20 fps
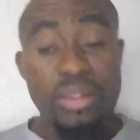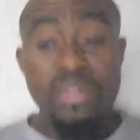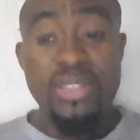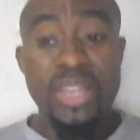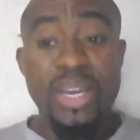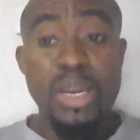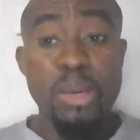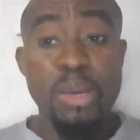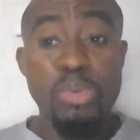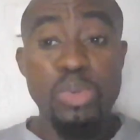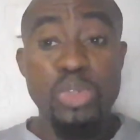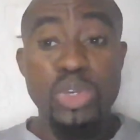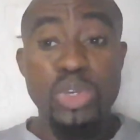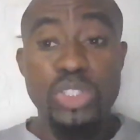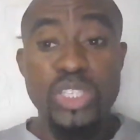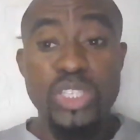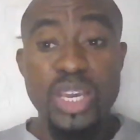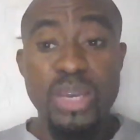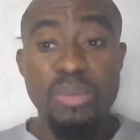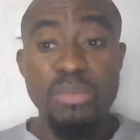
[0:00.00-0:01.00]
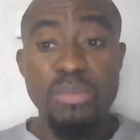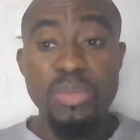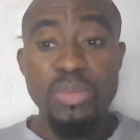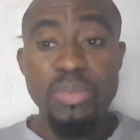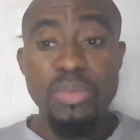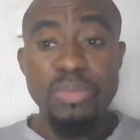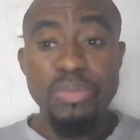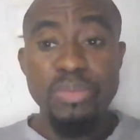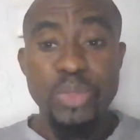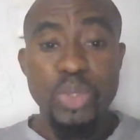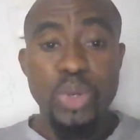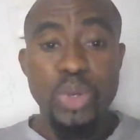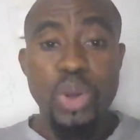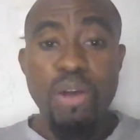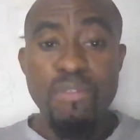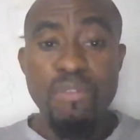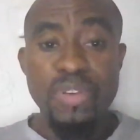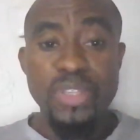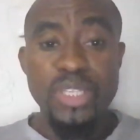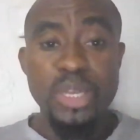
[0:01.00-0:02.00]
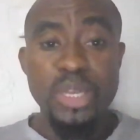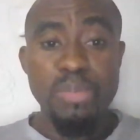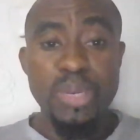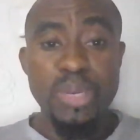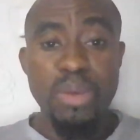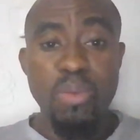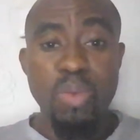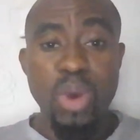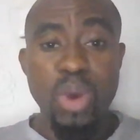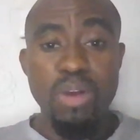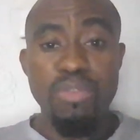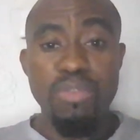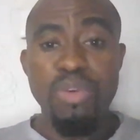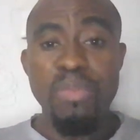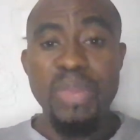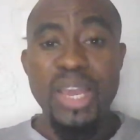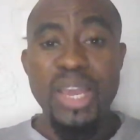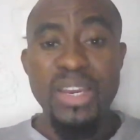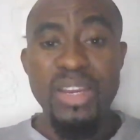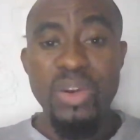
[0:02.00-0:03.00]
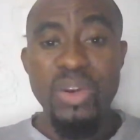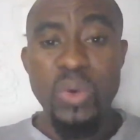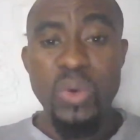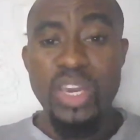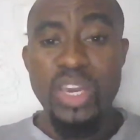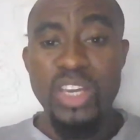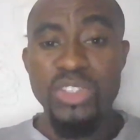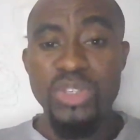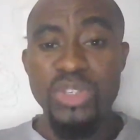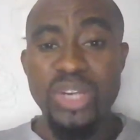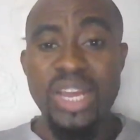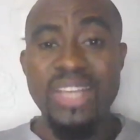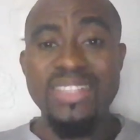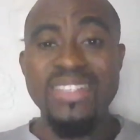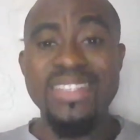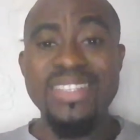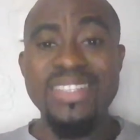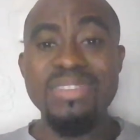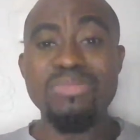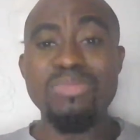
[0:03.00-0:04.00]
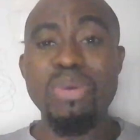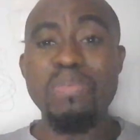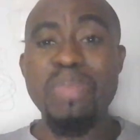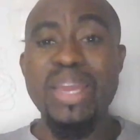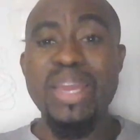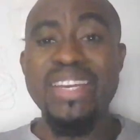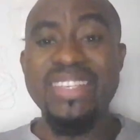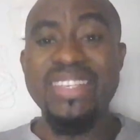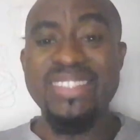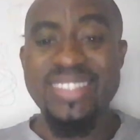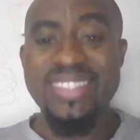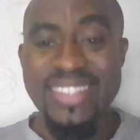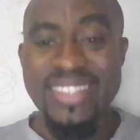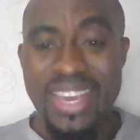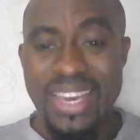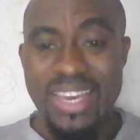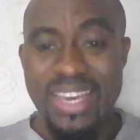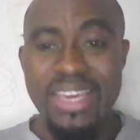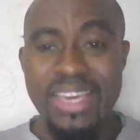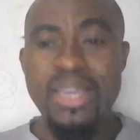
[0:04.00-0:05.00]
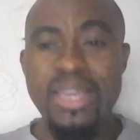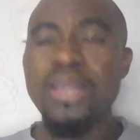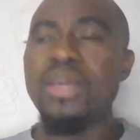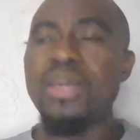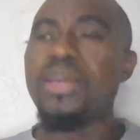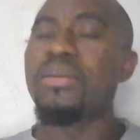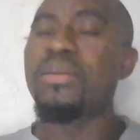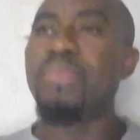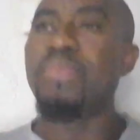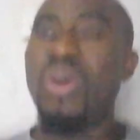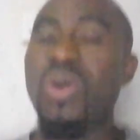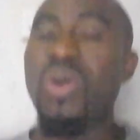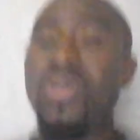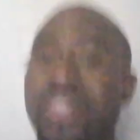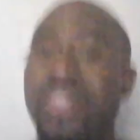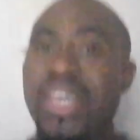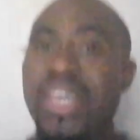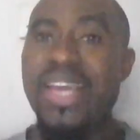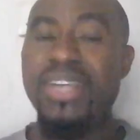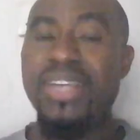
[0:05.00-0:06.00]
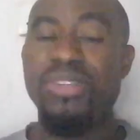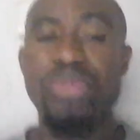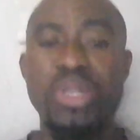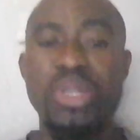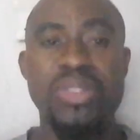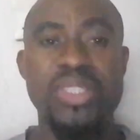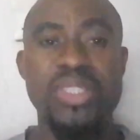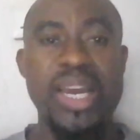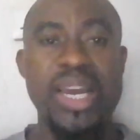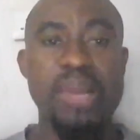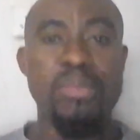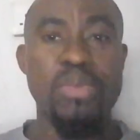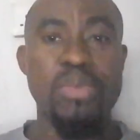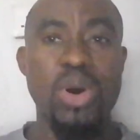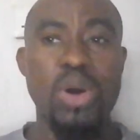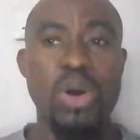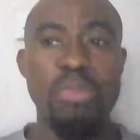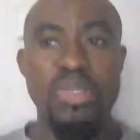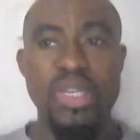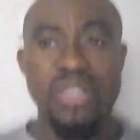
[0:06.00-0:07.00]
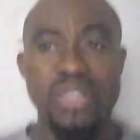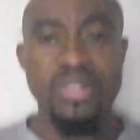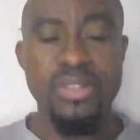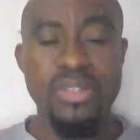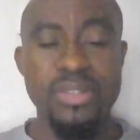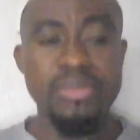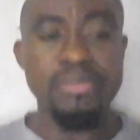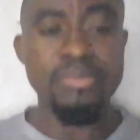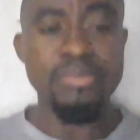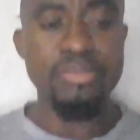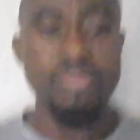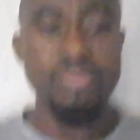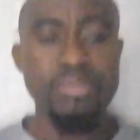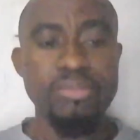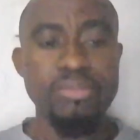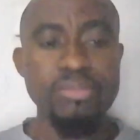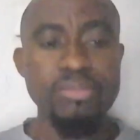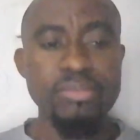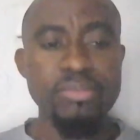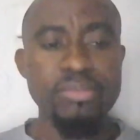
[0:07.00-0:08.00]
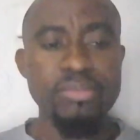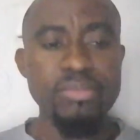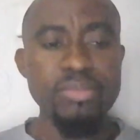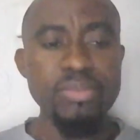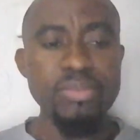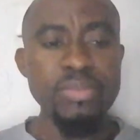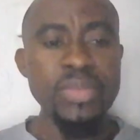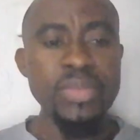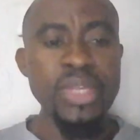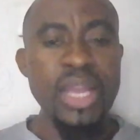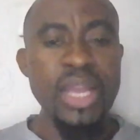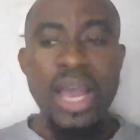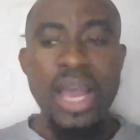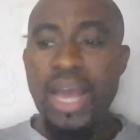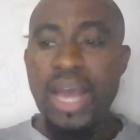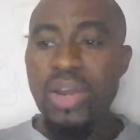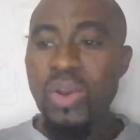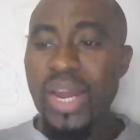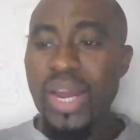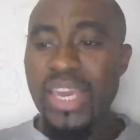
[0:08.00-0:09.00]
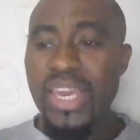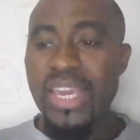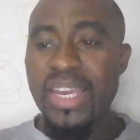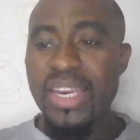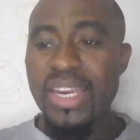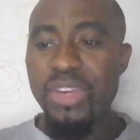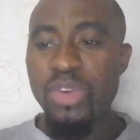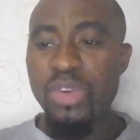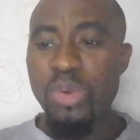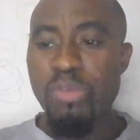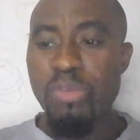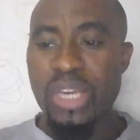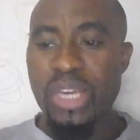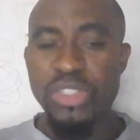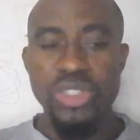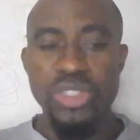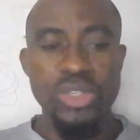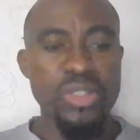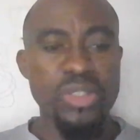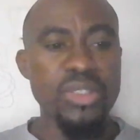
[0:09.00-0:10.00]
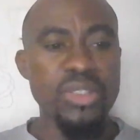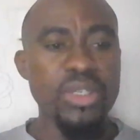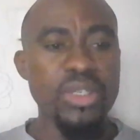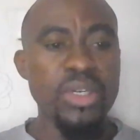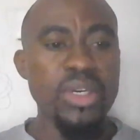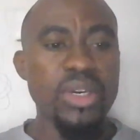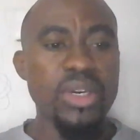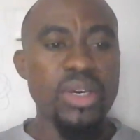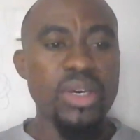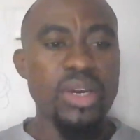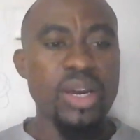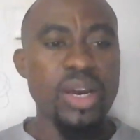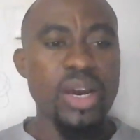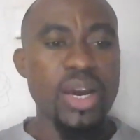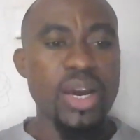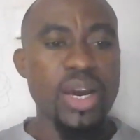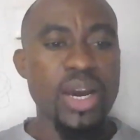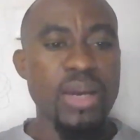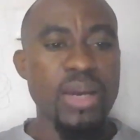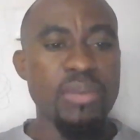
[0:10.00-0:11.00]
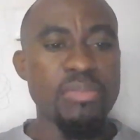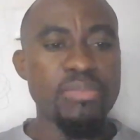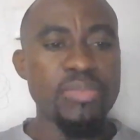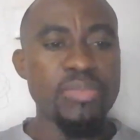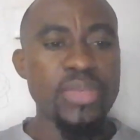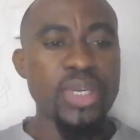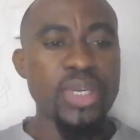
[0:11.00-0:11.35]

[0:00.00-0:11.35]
This enables your team to comfortably work from any location and still remain in sync because they get real time updates. Another key need you mentioned, uh,